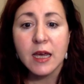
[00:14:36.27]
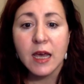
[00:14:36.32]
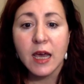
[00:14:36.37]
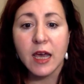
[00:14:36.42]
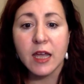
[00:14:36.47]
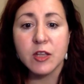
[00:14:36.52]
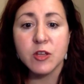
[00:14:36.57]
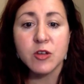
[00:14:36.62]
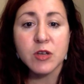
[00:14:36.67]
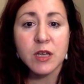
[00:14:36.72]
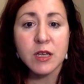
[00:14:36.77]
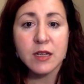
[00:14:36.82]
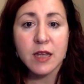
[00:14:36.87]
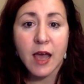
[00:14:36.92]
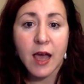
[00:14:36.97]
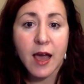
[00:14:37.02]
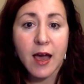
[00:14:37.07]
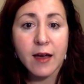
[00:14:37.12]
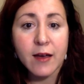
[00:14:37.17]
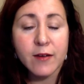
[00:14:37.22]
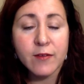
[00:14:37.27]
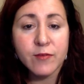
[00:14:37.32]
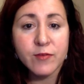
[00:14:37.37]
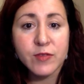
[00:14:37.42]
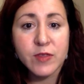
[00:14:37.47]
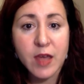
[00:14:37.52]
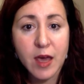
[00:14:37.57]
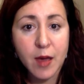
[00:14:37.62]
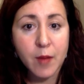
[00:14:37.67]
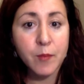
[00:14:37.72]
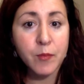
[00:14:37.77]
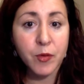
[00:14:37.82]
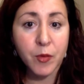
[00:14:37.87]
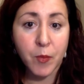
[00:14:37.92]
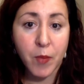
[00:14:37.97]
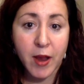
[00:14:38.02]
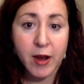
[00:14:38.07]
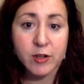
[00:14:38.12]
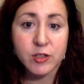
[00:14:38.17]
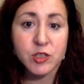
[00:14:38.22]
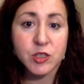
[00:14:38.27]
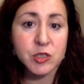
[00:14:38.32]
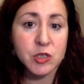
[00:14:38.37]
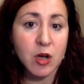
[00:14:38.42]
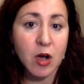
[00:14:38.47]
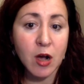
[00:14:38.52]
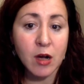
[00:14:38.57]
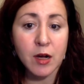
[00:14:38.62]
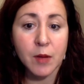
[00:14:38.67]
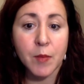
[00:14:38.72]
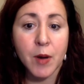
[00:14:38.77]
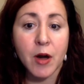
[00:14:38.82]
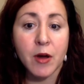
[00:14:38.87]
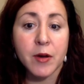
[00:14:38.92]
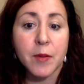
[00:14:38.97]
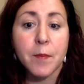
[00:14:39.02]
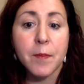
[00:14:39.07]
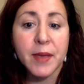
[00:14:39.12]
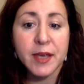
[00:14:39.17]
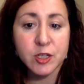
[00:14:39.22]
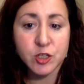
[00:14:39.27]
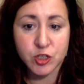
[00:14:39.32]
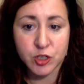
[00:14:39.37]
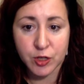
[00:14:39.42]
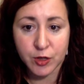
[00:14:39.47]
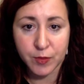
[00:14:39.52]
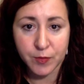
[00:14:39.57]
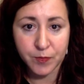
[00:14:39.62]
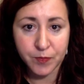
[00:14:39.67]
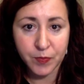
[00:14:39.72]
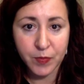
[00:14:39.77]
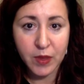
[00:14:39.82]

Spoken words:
And you can have them prepare to talk about a picture.